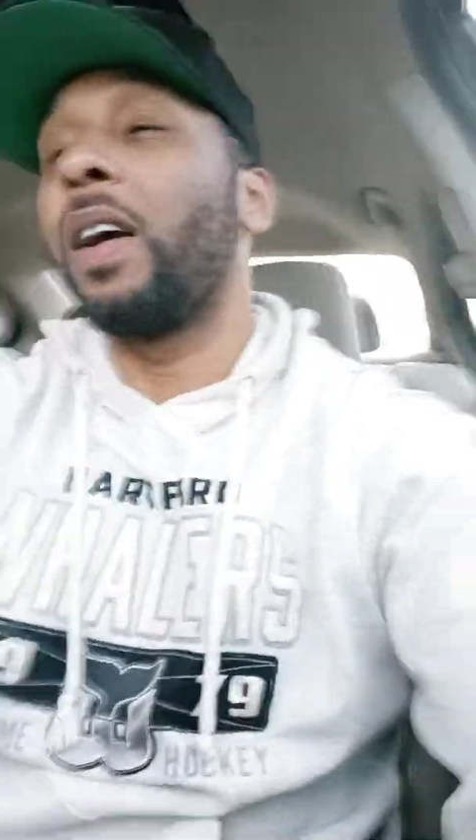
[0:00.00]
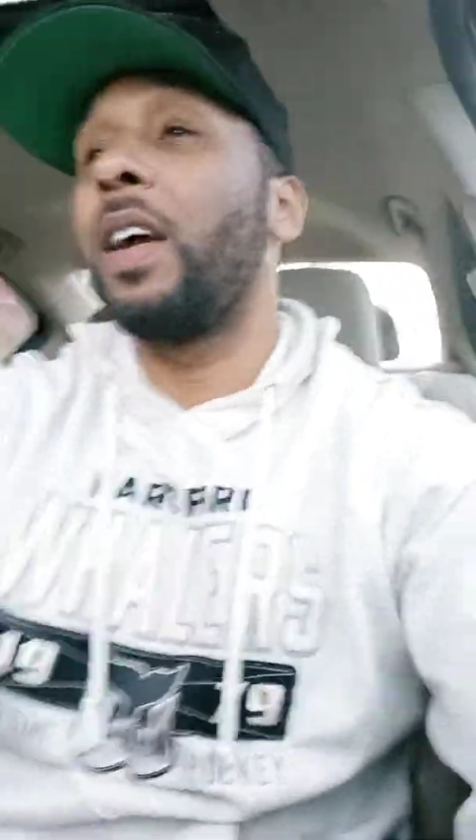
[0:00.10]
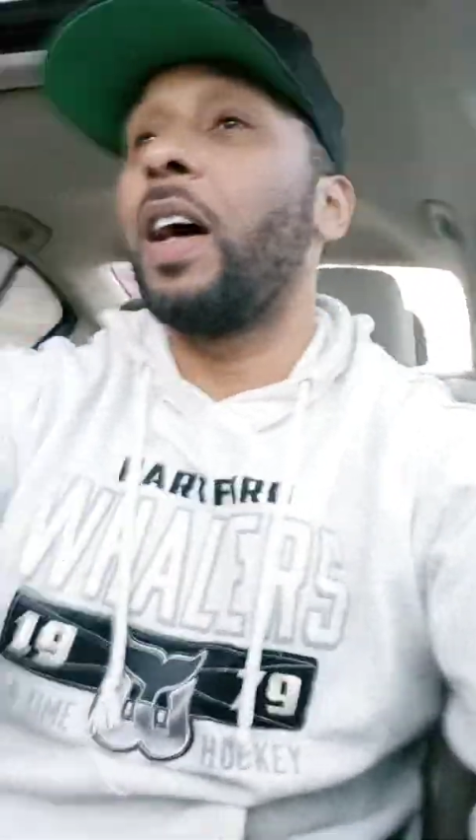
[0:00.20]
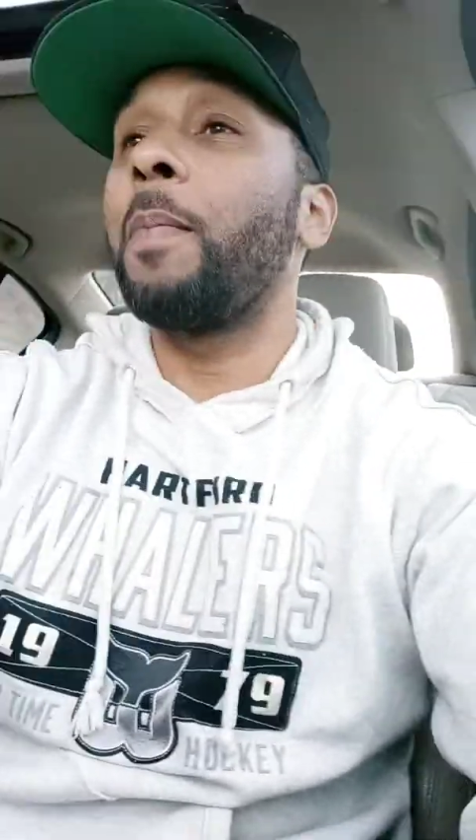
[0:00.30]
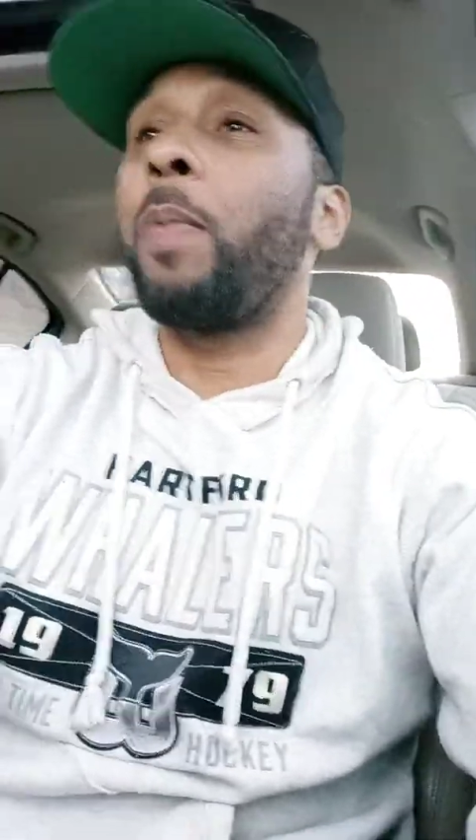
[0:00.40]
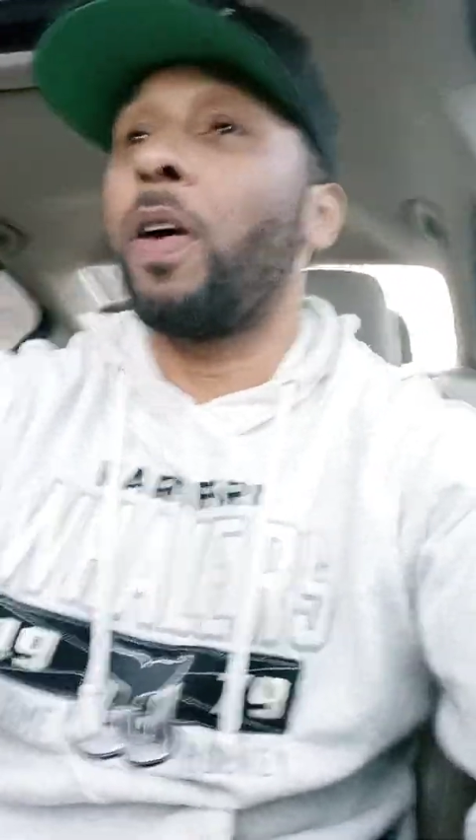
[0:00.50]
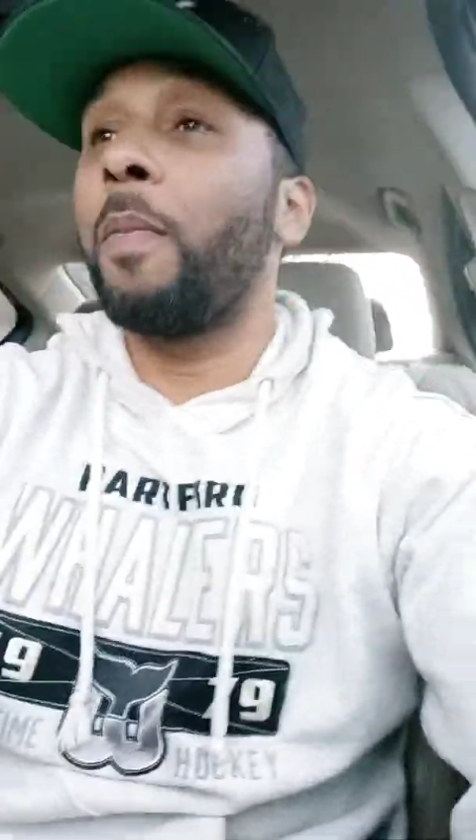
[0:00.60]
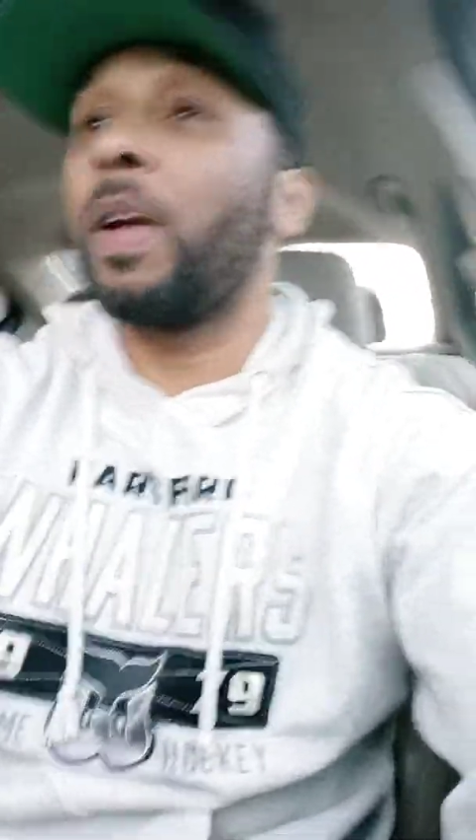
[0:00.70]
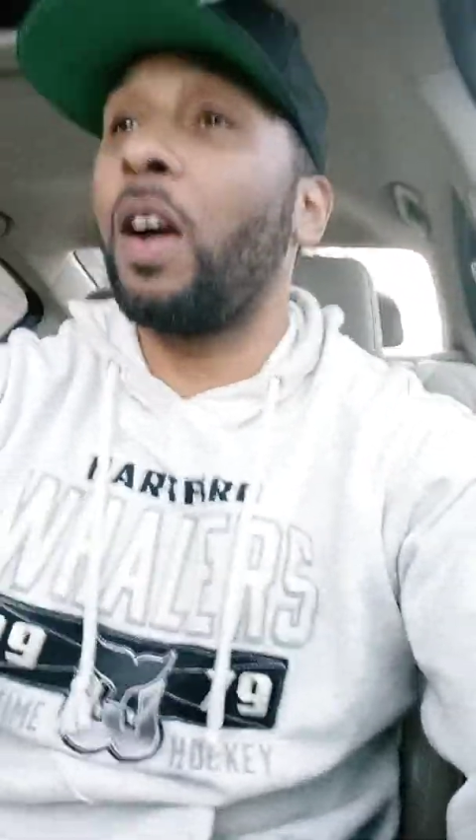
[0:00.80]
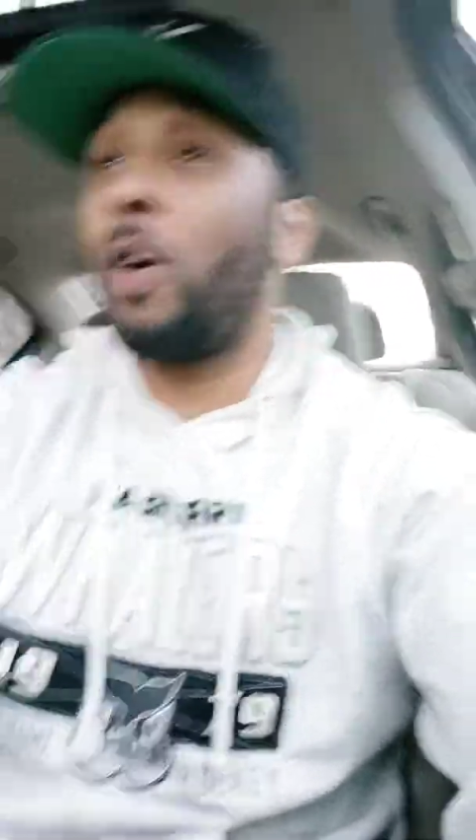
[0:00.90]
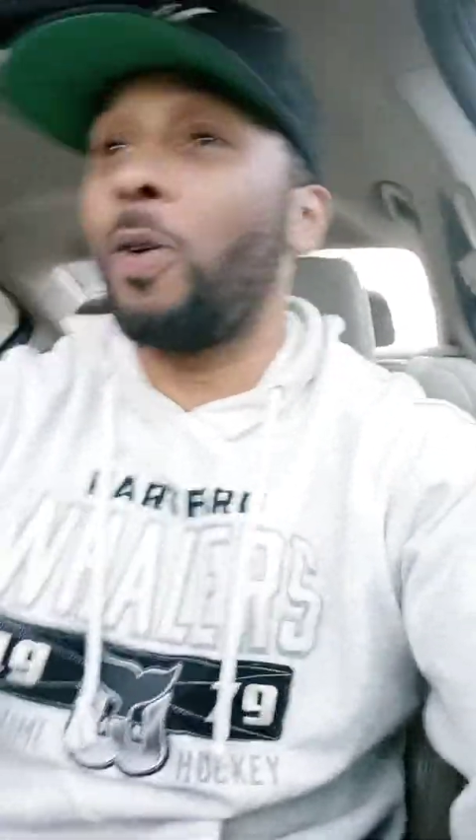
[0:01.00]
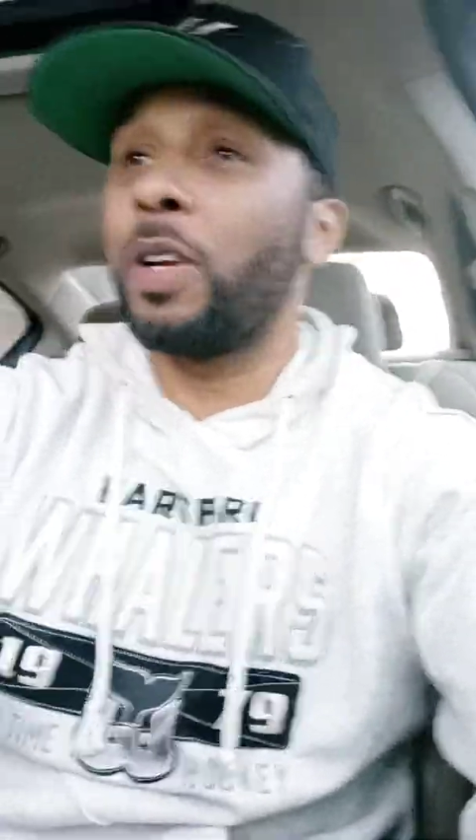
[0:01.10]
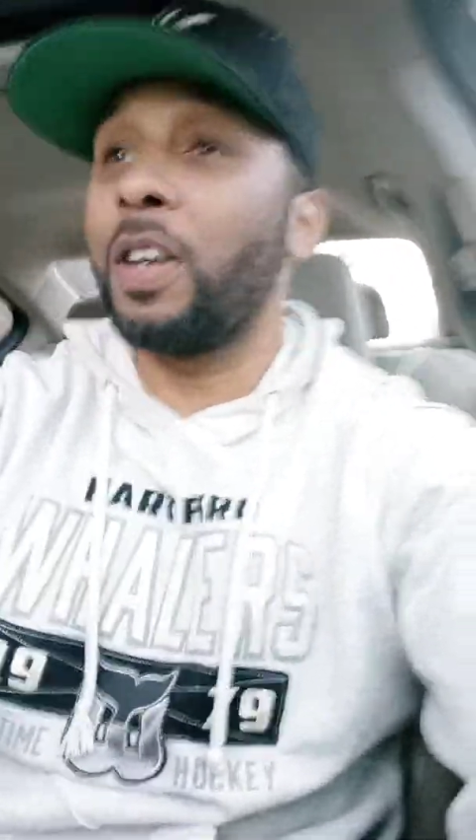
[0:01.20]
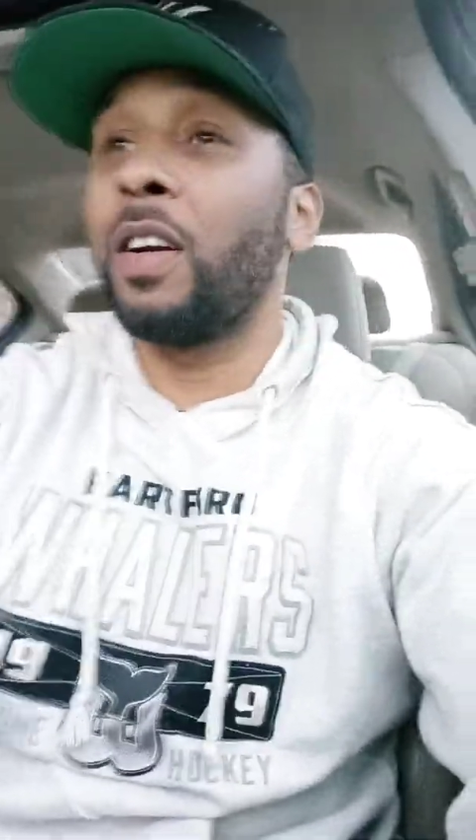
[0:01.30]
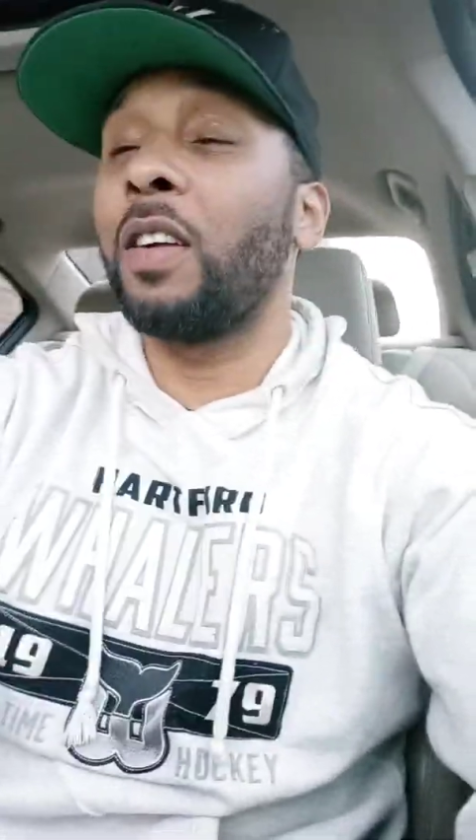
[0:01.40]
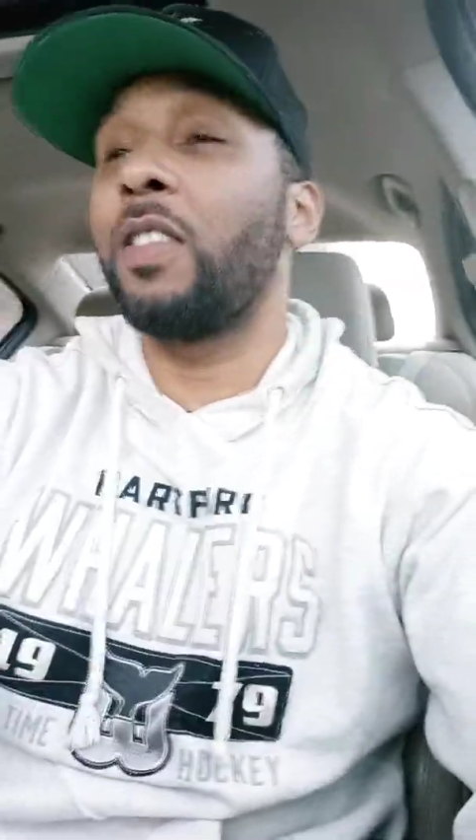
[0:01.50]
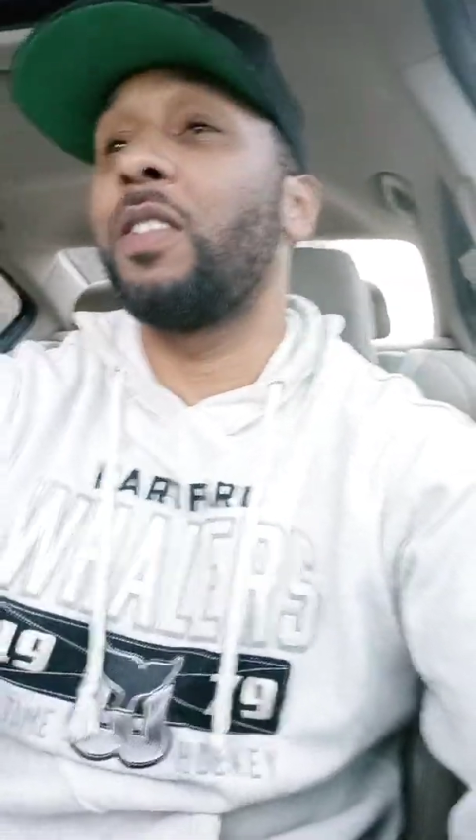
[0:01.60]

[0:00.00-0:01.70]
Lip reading: gun permit holder,